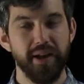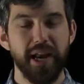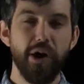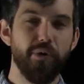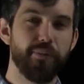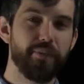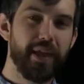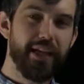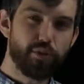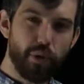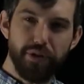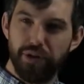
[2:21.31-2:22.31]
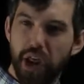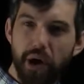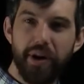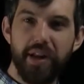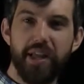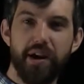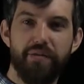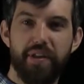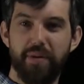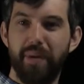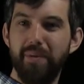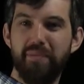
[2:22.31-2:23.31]
Now, it's worth noting here that
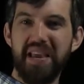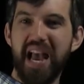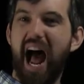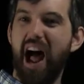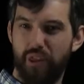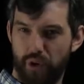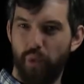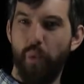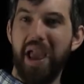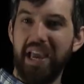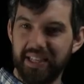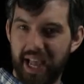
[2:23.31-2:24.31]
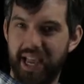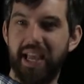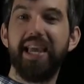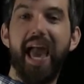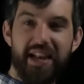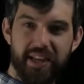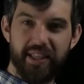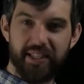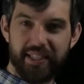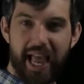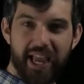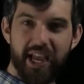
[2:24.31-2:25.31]
there might be other ways I could get to the
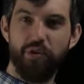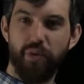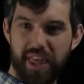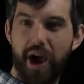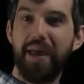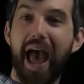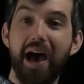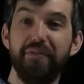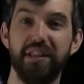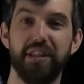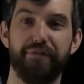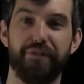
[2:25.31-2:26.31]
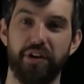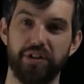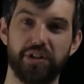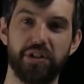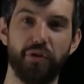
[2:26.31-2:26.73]
second without having the first.